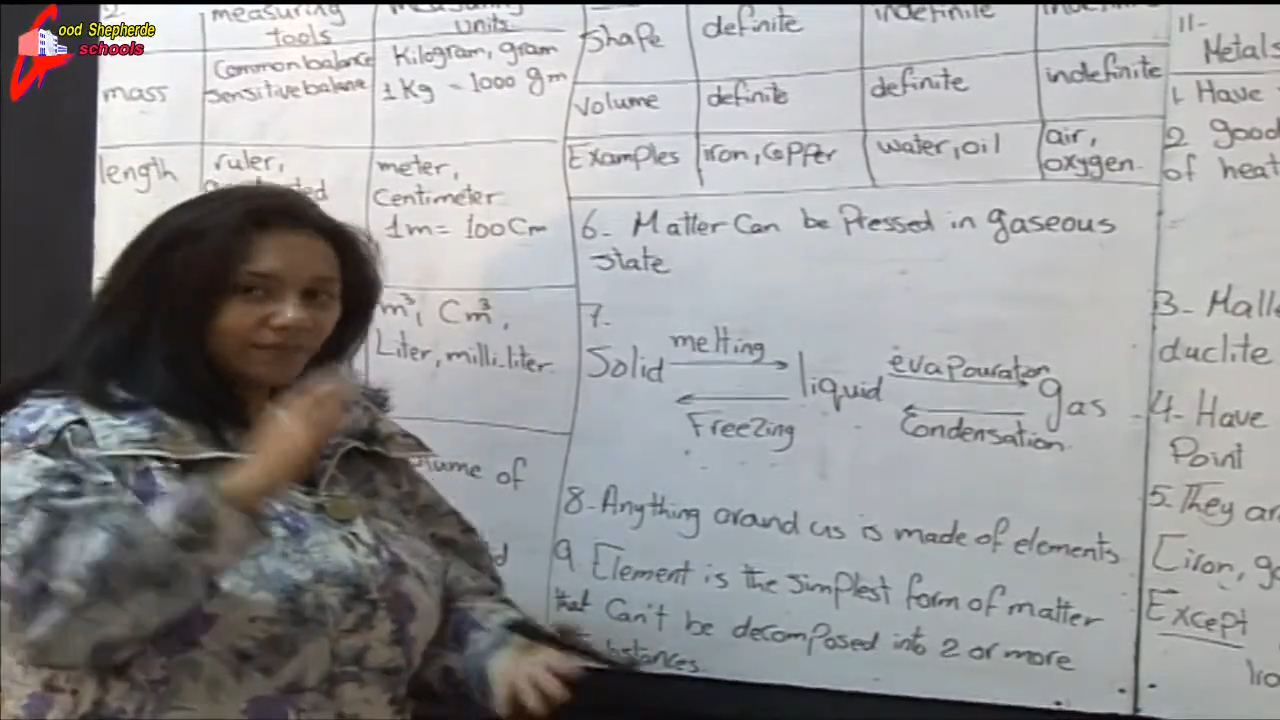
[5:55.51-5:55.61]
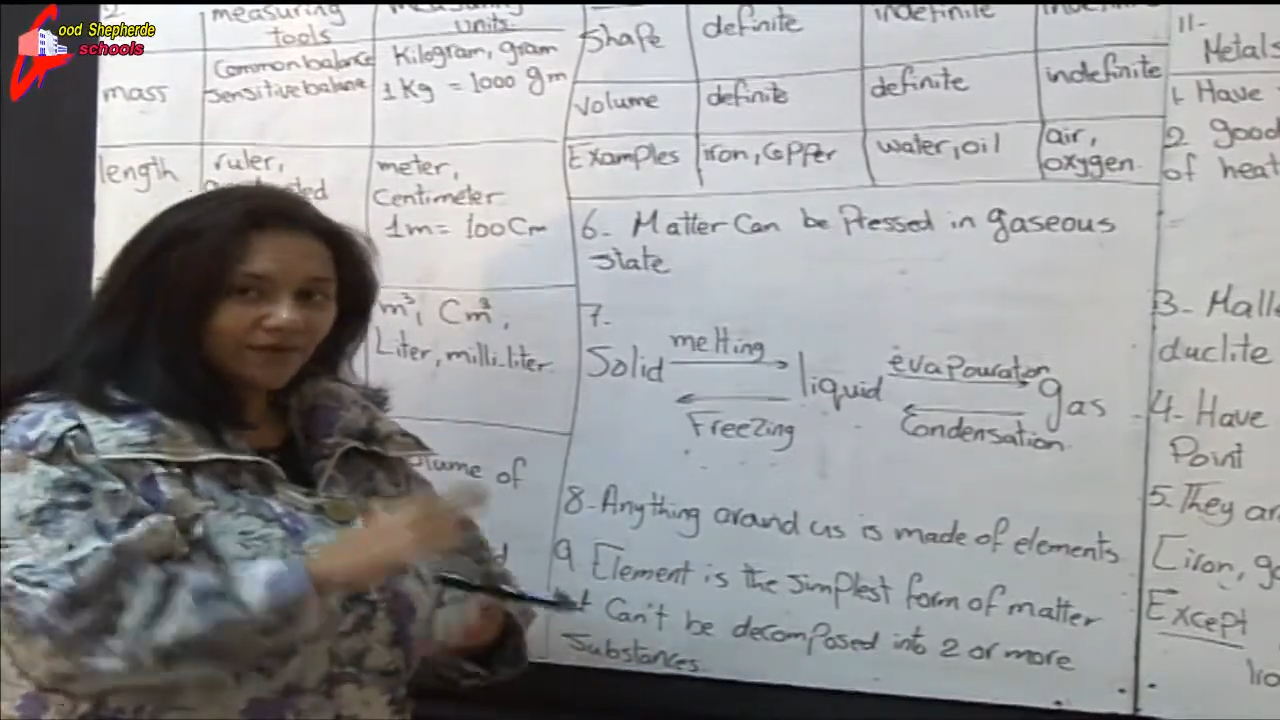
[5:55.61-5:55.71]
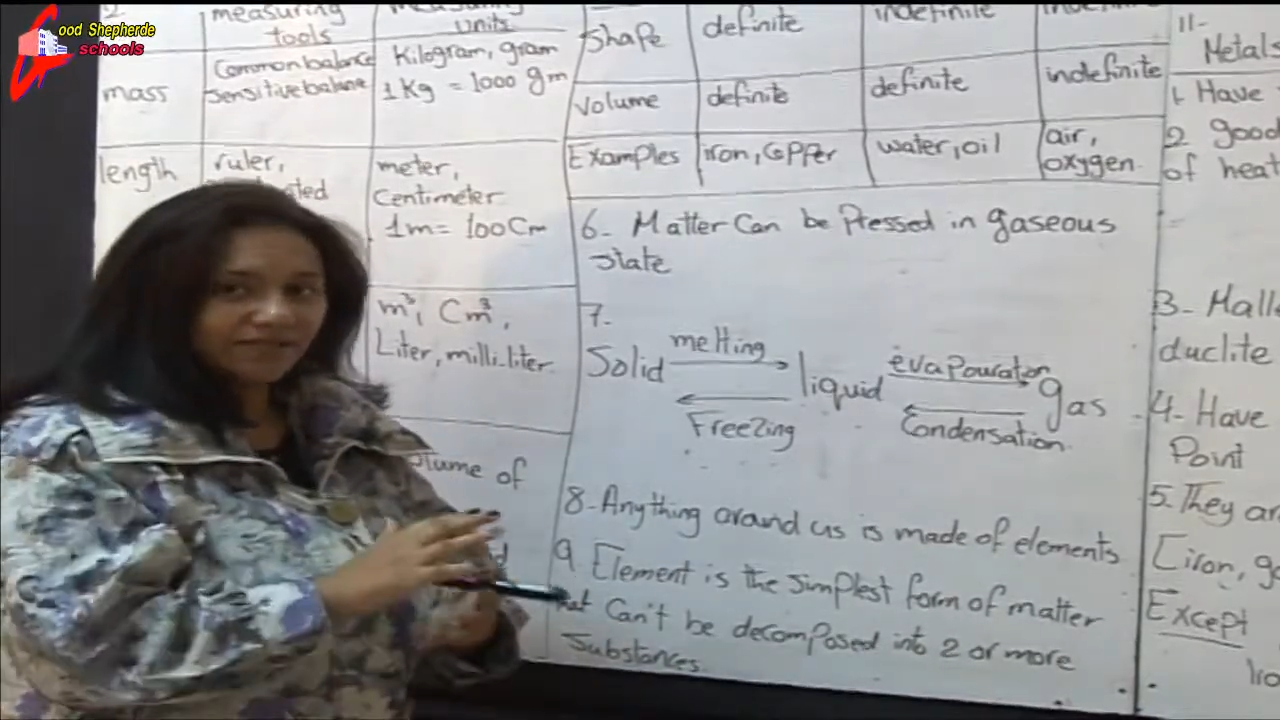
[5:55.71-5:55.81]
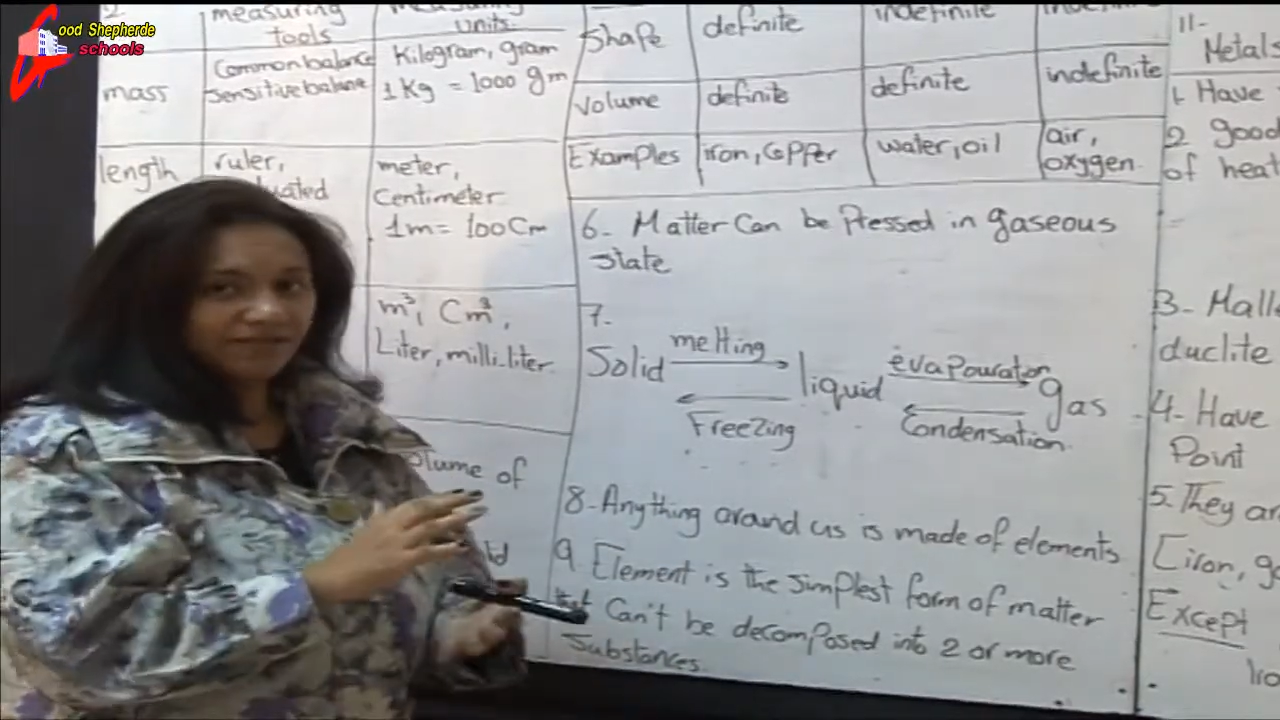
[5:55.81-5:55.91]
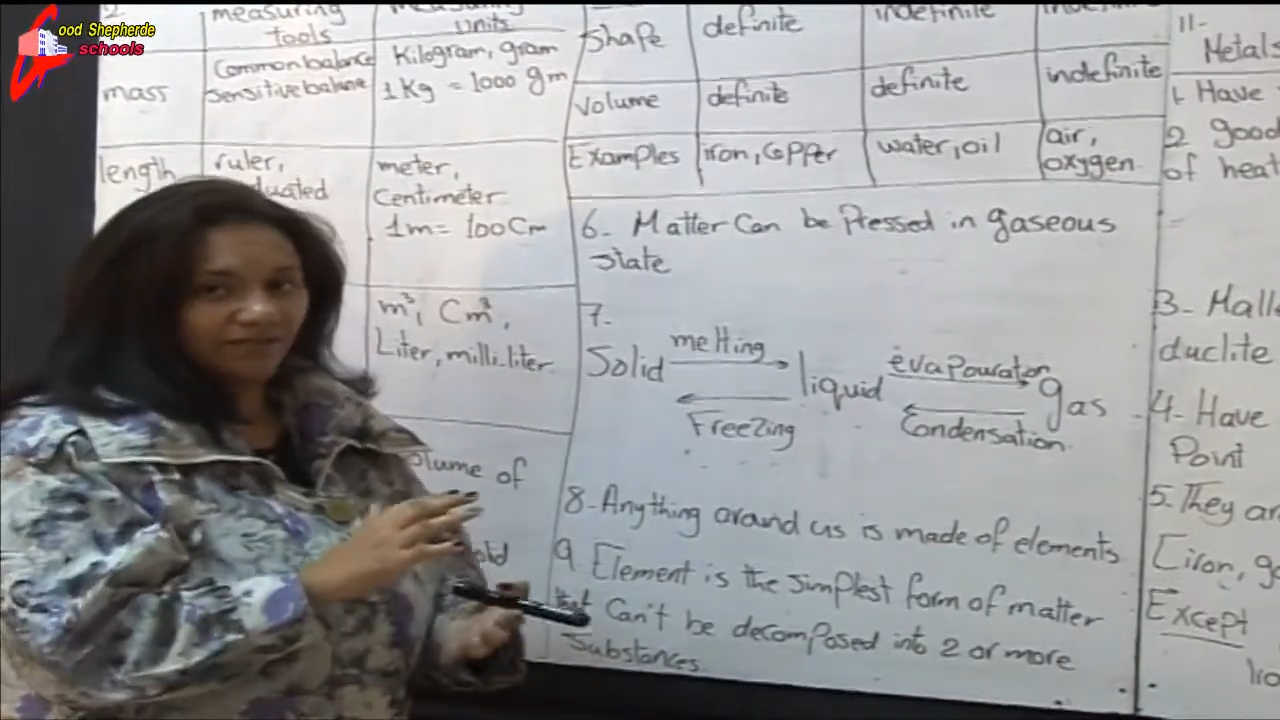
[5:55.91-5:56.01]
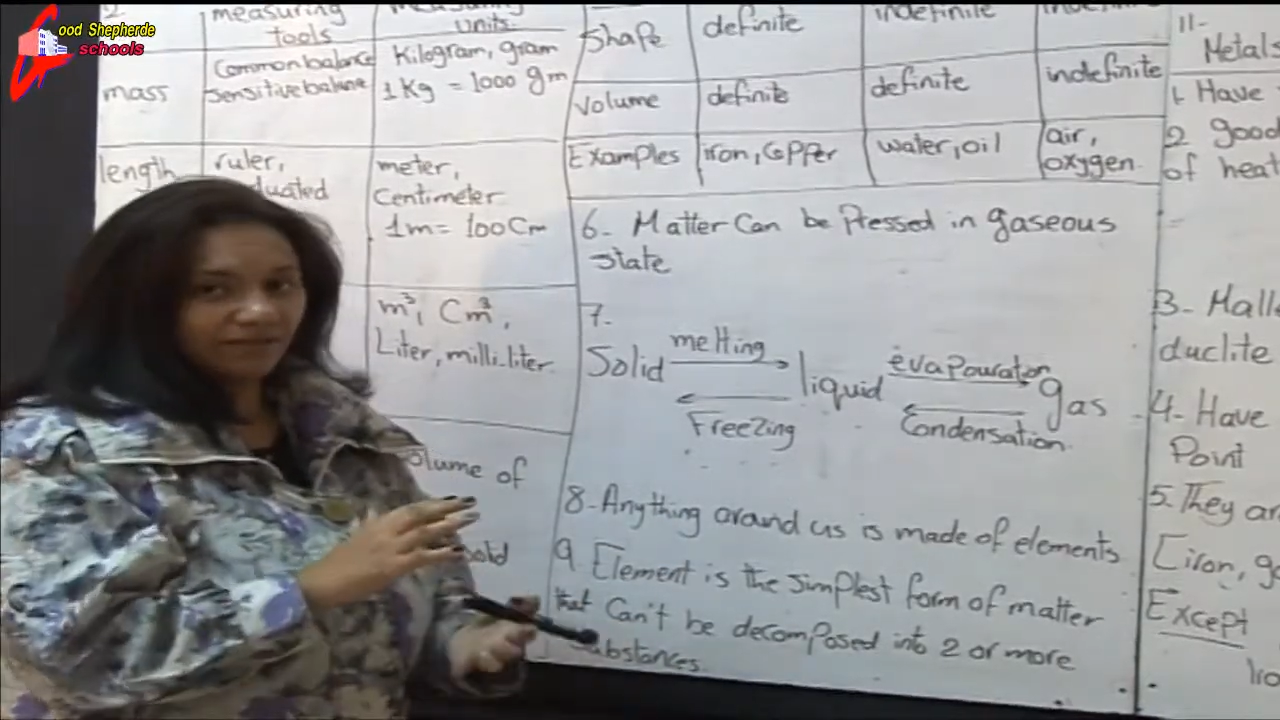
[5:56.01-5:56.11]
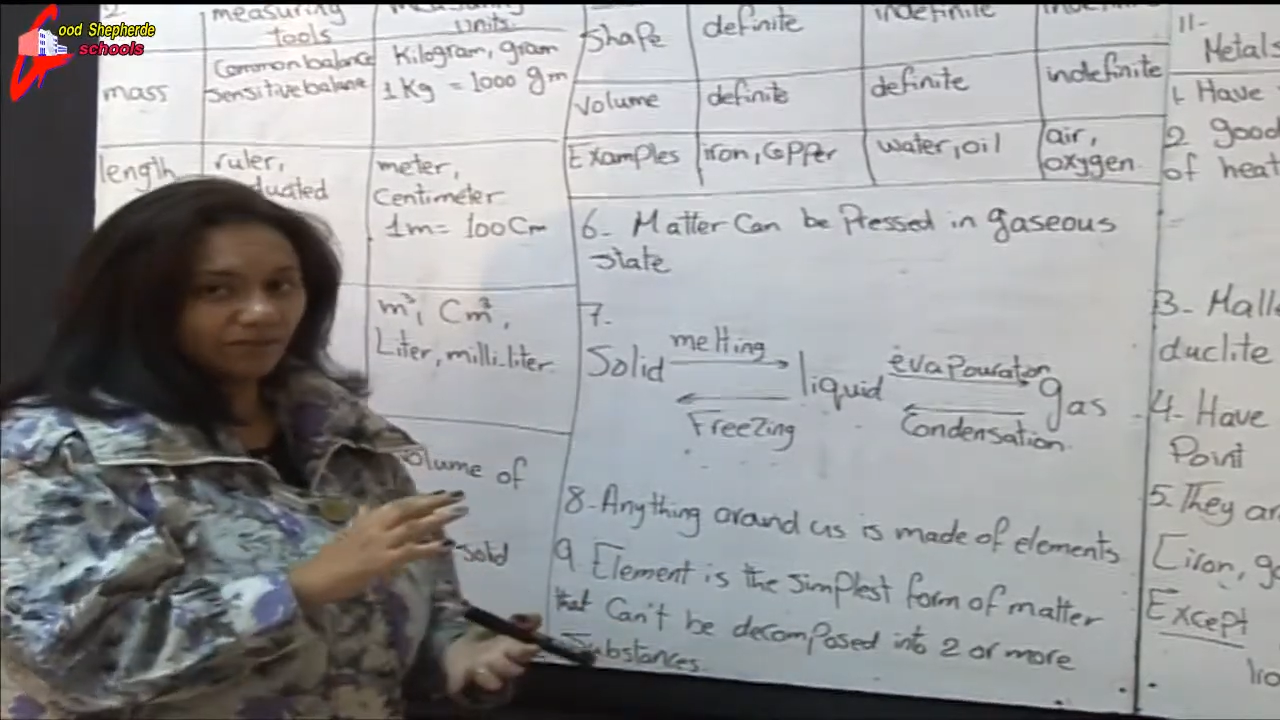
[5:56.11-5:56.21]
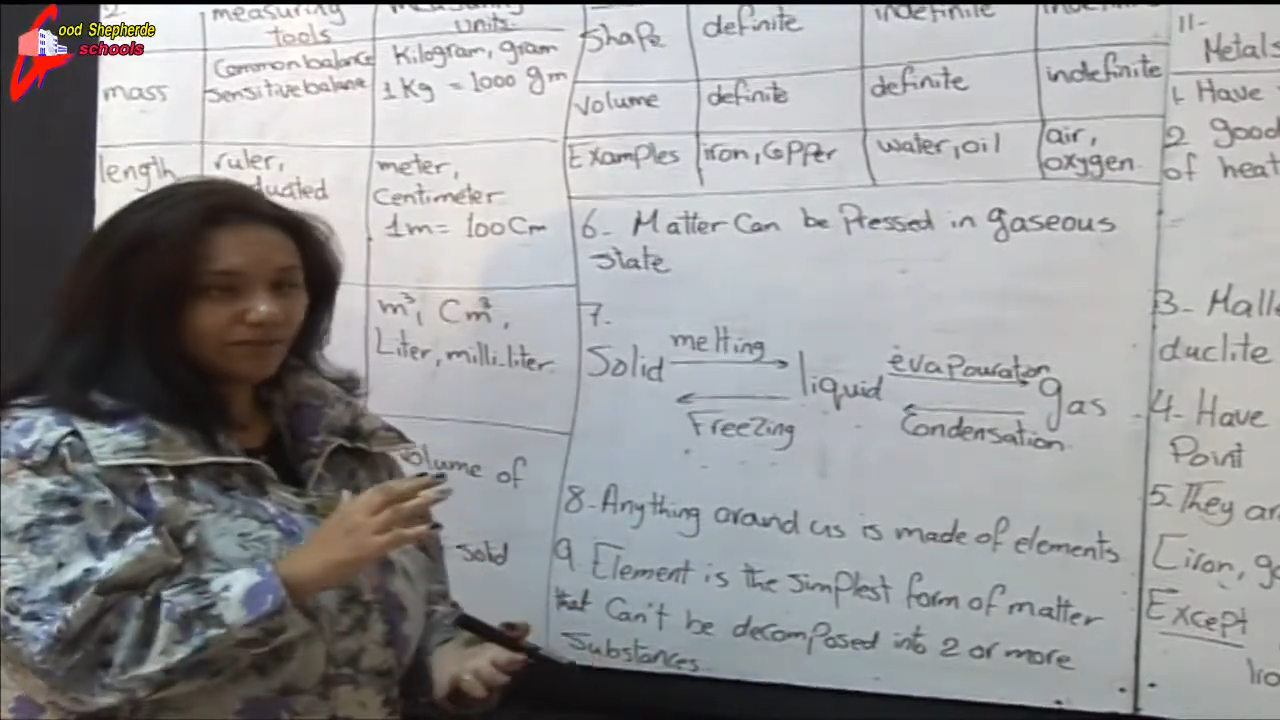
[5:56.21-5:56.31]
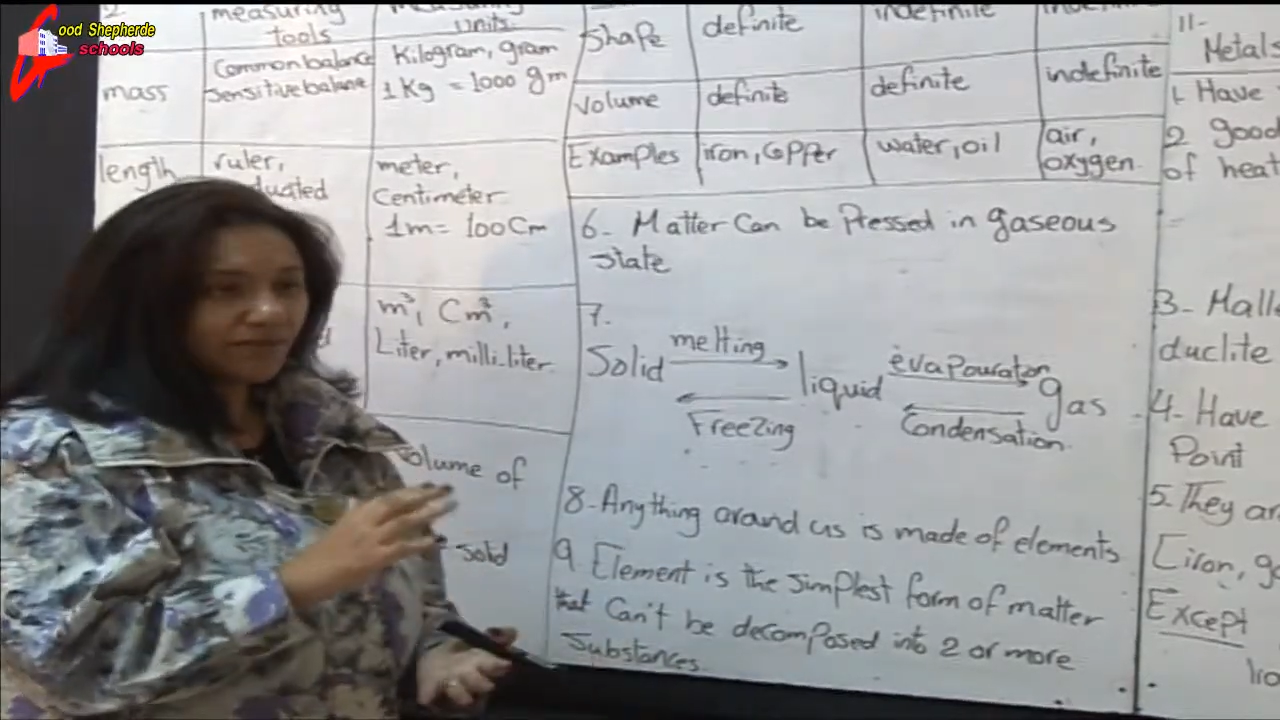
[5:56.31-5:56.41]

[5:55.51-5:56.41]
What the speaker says: press it.